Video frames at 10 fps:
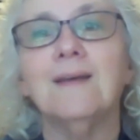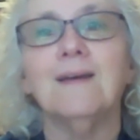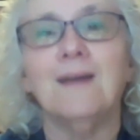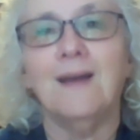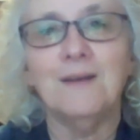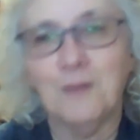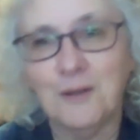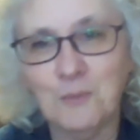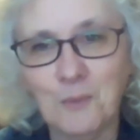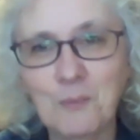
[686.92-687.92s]

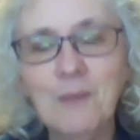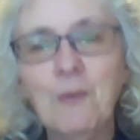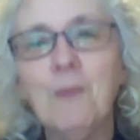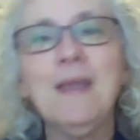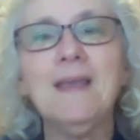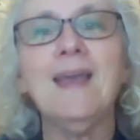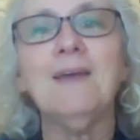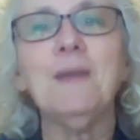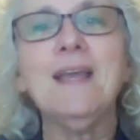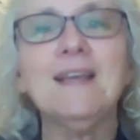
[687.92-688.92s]
When
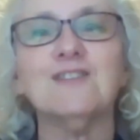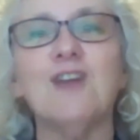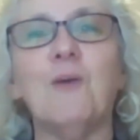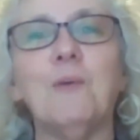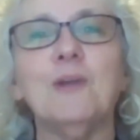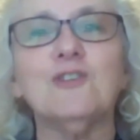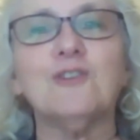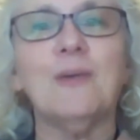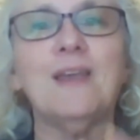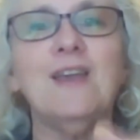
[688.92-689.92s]
we get stuck, we just
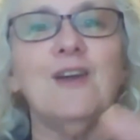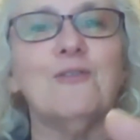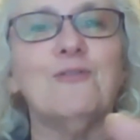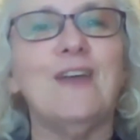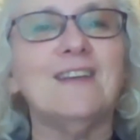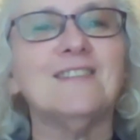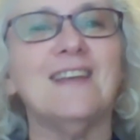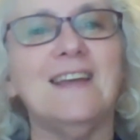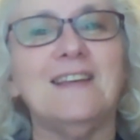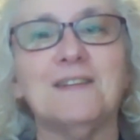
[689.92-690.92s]
go, here, fix
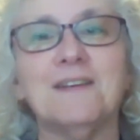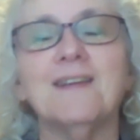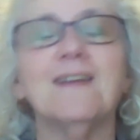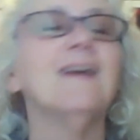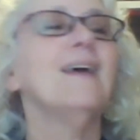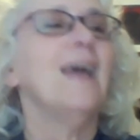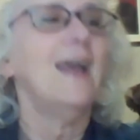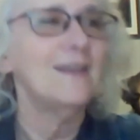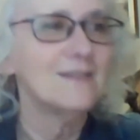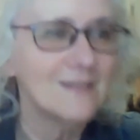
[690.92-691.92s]
it.
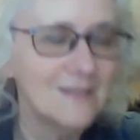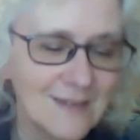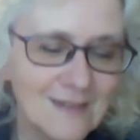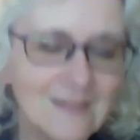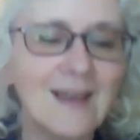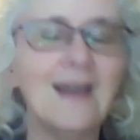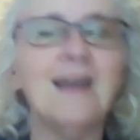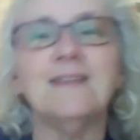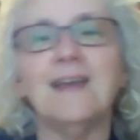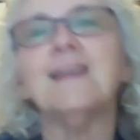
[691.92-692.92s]
And
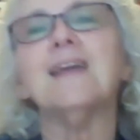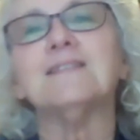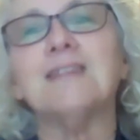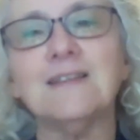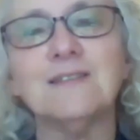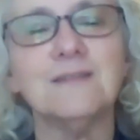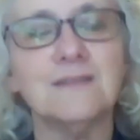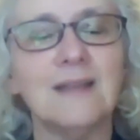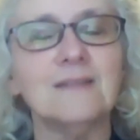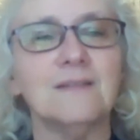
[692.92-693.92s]
I guess that's
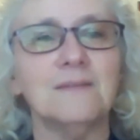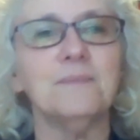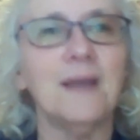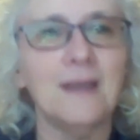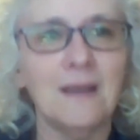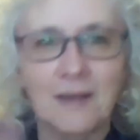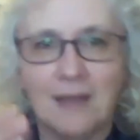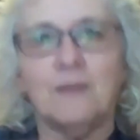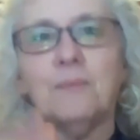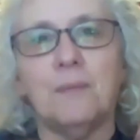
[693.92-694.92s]

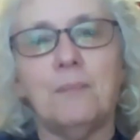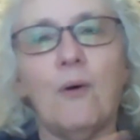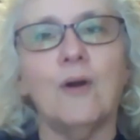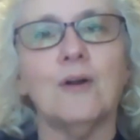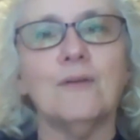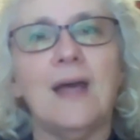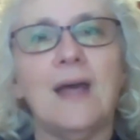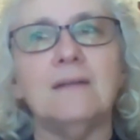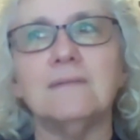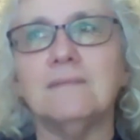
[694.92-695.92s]
again a part of that,